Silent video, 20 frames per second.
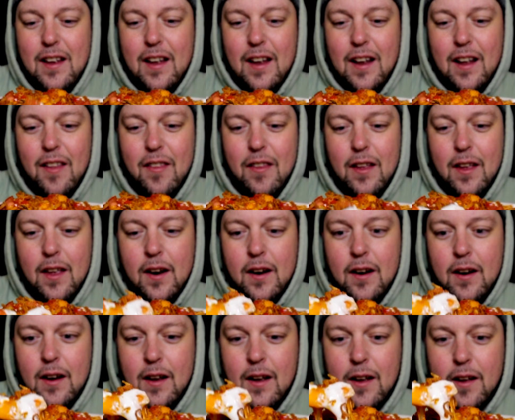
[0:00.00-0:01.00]
And
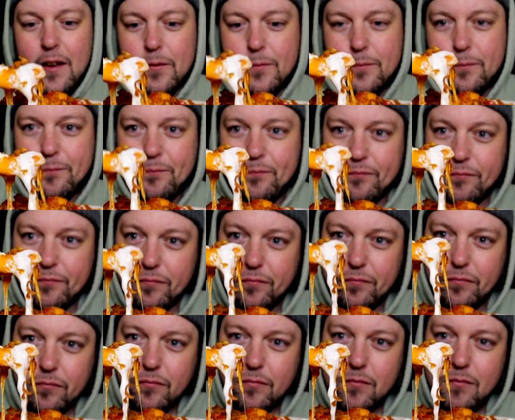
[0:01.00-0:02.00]
then
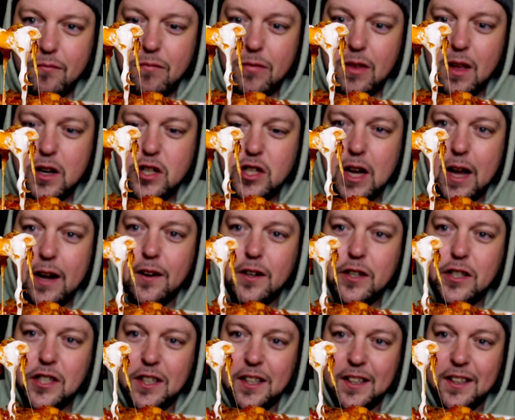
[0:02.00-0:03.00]
cheddar
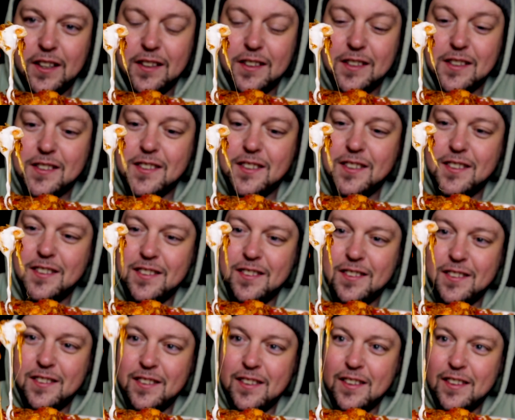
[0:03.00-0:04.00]
cheese
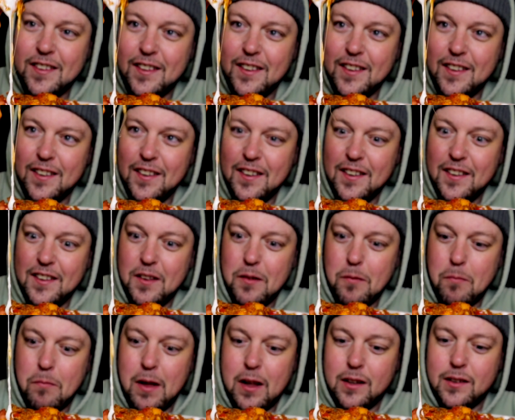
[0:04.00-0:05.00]

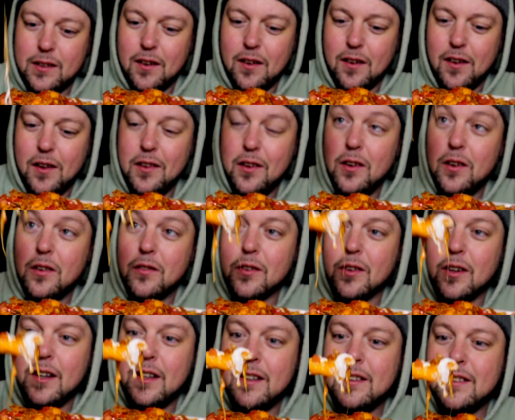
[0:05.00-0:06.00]
melted all
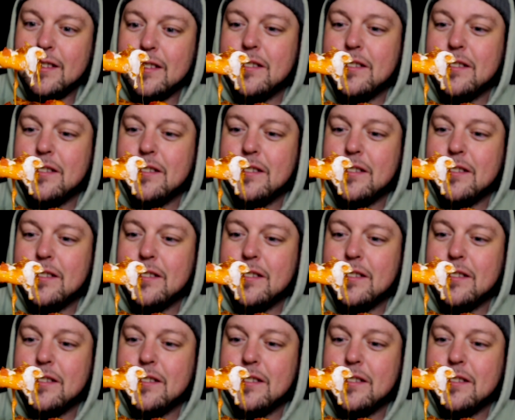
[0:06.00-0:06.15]
over it.